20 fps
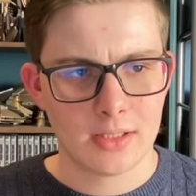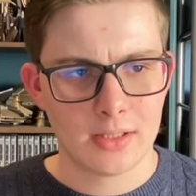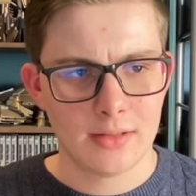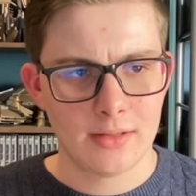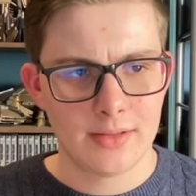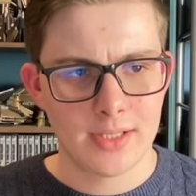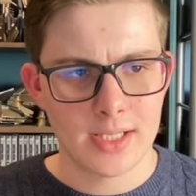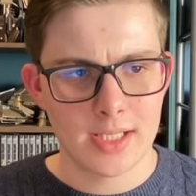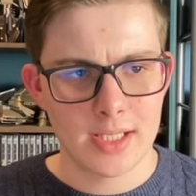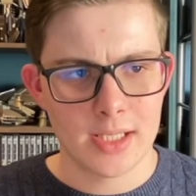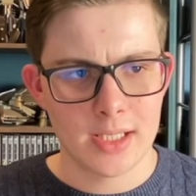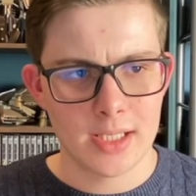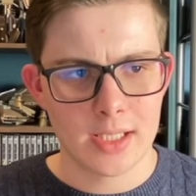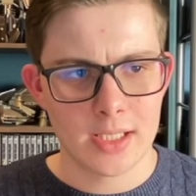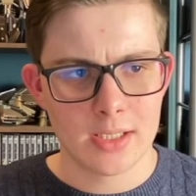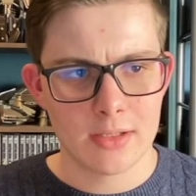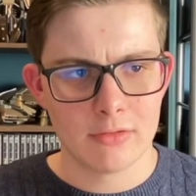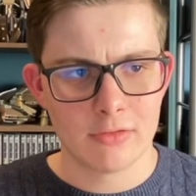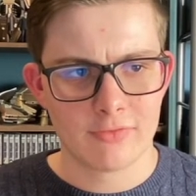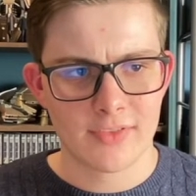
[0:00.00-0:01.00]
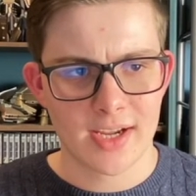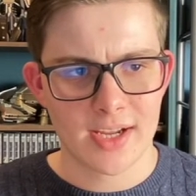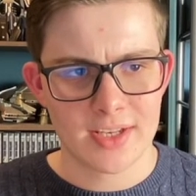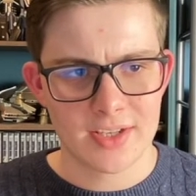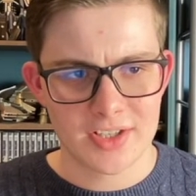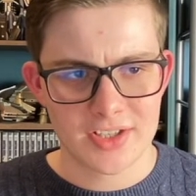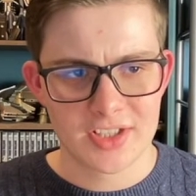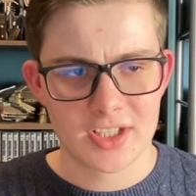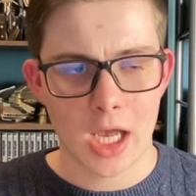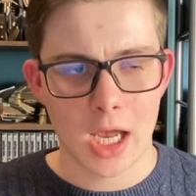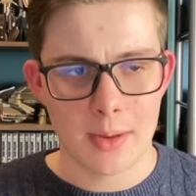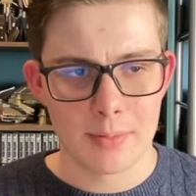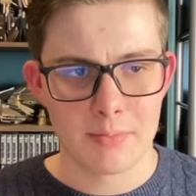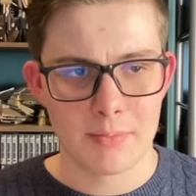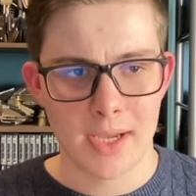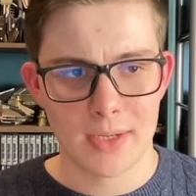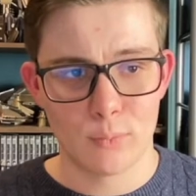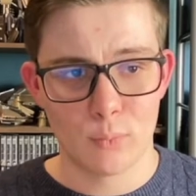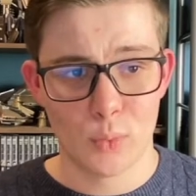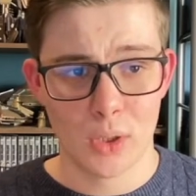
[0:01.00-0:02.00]
the Revenge
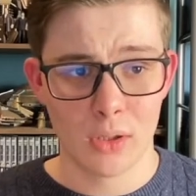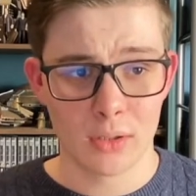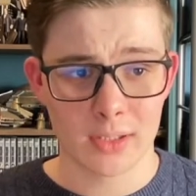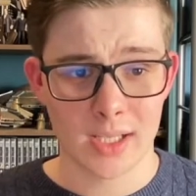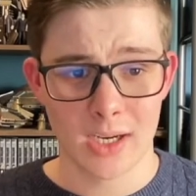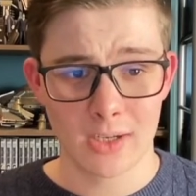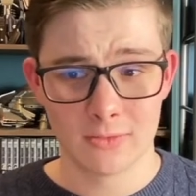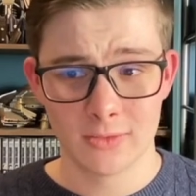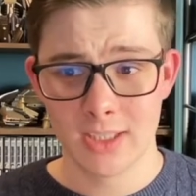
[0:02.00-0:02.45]
Cybermen will get